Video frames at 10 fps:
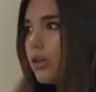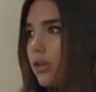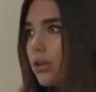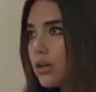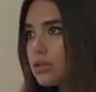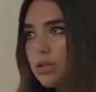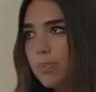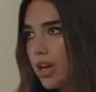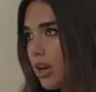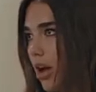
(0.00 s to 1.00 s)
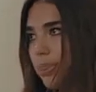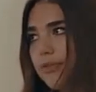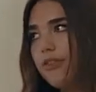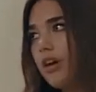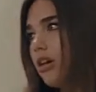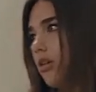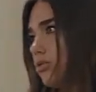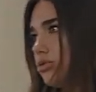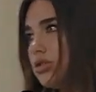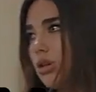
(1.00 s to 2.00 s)
The only thing that I don't really like
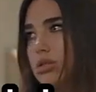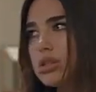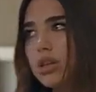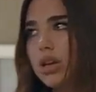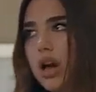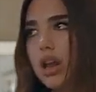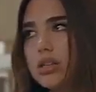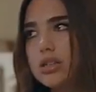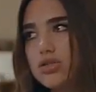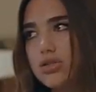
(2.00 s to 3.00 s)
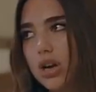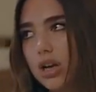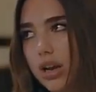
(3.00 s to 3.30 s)
about this song is the production.